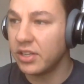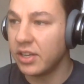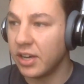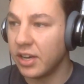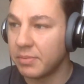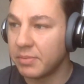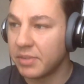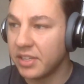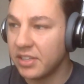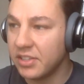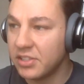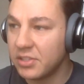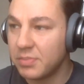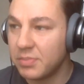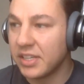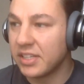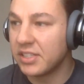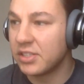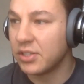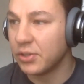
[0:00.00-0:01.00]
Can you
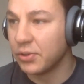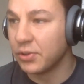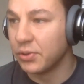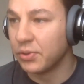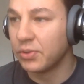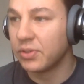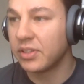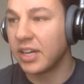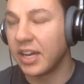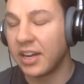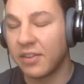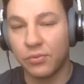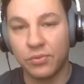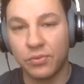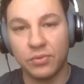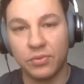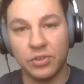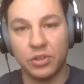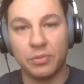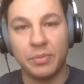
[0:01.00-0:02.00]
speak to kind of
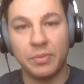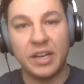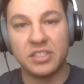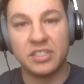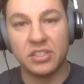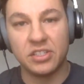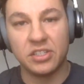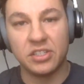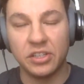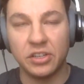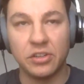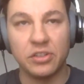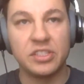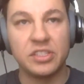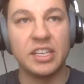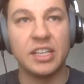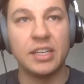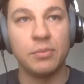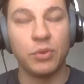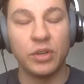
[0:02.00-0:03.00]
your message to your
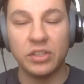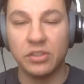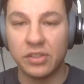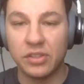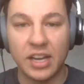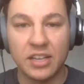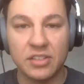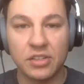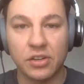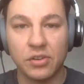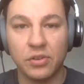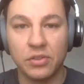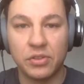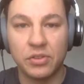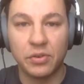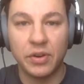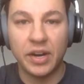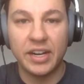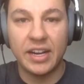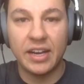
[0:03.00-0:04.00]
team, what you guys are going
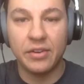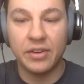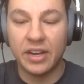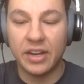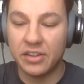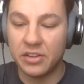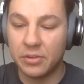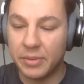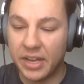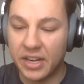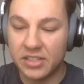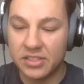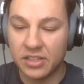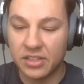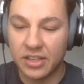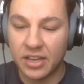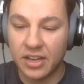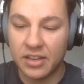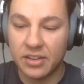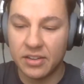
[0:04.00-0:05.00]
through right now and how you're managing
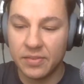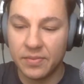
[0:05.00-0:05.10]
that?